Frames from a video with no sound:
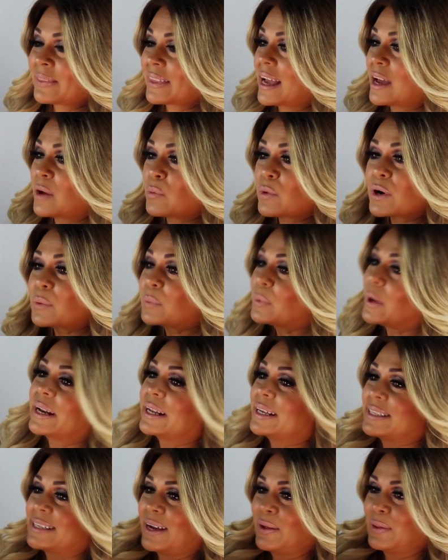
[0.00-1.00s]
and we're
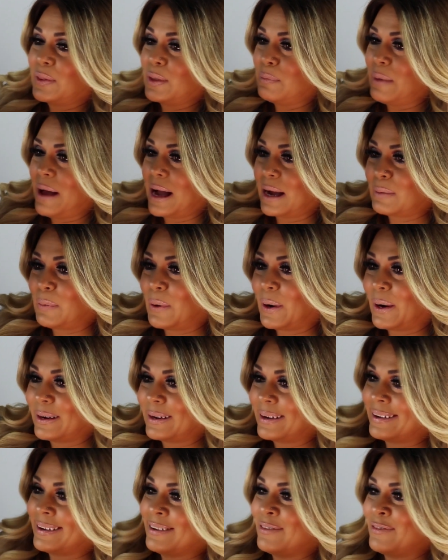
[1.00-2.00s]
running down the back
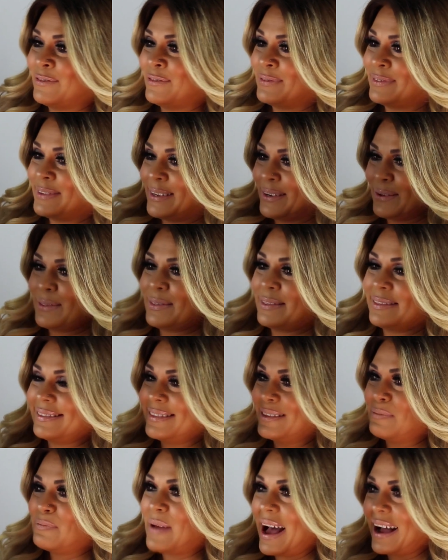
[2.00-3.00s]
part of,
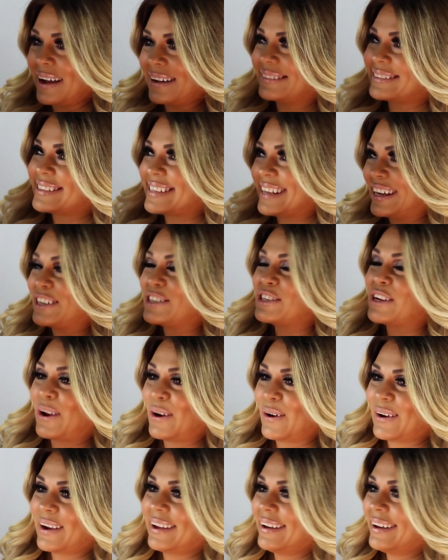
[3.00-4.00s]
the backstage
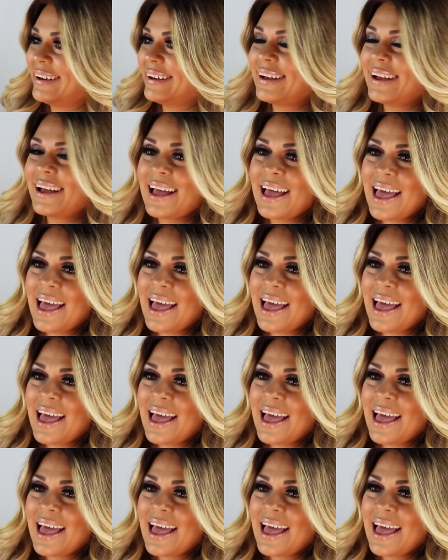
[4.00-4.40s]
area,